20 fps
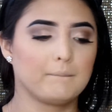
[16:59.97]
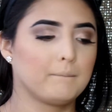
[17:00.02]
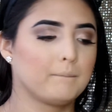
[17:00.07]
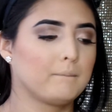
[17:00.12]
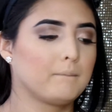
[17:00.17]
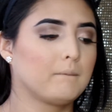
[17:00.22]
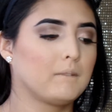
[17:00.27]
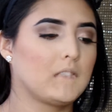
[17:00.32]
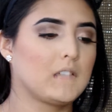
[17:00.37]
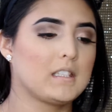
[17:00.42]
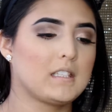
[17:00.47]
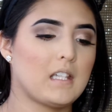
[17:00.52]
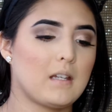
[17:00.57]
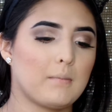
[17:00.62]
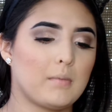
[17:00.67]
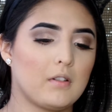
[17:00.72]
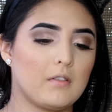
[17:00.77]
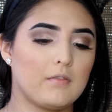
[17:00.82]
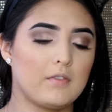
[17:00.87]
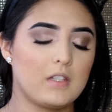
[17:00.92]
Just
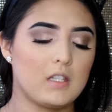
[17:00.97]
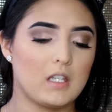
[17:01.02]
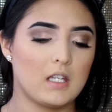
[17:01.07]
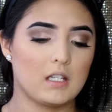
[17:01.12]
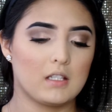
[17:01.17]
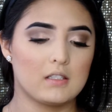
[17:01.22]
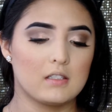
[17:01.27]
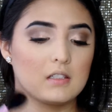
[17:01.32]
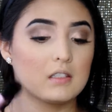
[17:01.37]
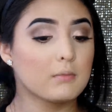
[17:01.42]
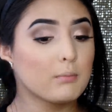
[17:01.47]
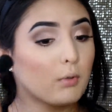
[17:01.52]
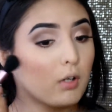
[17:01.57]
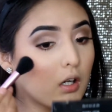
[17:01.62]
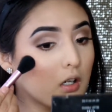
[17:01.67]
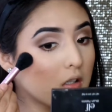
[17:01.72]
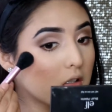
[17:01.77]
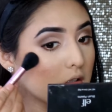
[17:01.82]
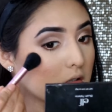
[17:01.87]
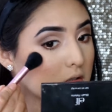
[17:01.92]
tap off the excess
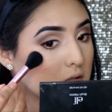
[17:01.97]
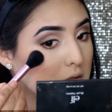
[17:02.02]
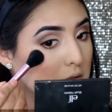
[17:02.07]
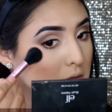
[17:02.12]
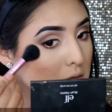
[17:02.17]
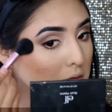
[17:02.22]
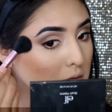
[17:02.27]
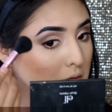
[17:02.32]
product.